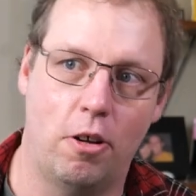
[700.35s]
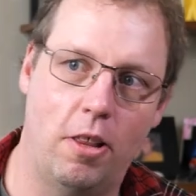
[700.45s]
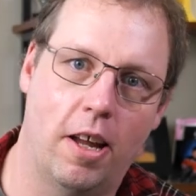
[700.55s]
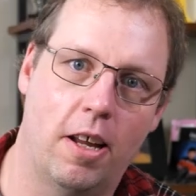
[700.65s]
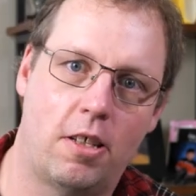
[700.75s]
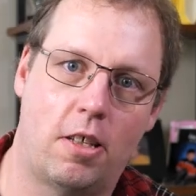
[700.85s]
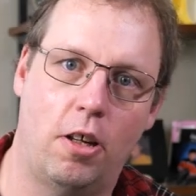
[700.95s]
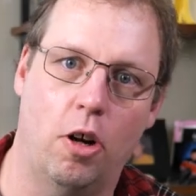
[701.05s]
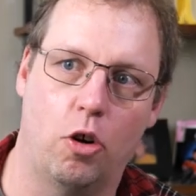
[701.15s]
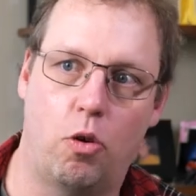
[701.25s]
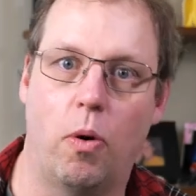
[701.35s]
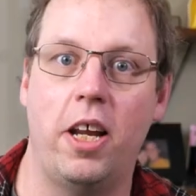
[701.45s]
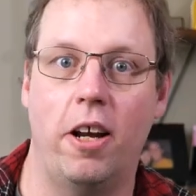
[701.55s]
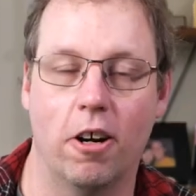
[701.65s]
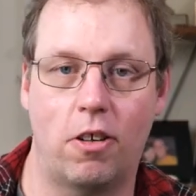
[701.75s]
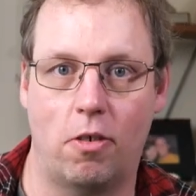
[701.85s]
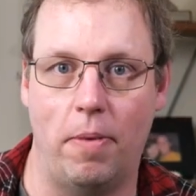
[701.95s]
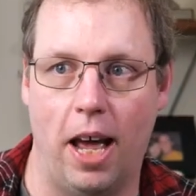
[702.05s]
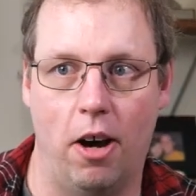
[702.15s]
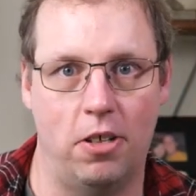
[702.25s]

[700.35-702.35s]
20 years from now,